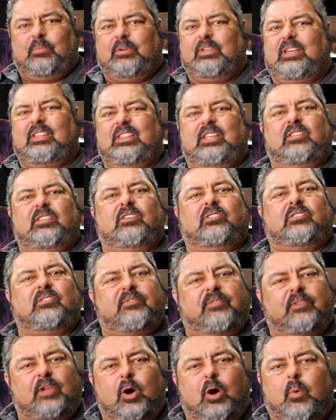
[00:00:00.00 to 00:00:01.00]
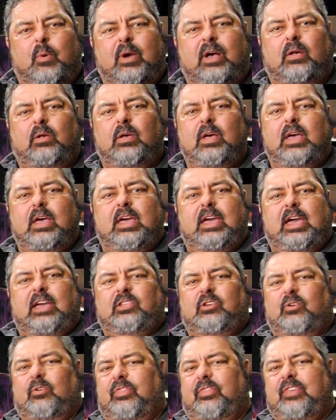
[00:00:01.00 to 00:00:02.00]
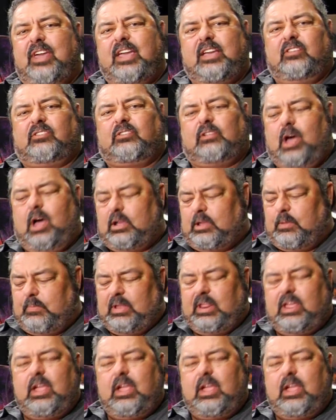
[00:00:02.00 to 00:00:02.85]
It doesn't flow well and you'll think it's clogging, but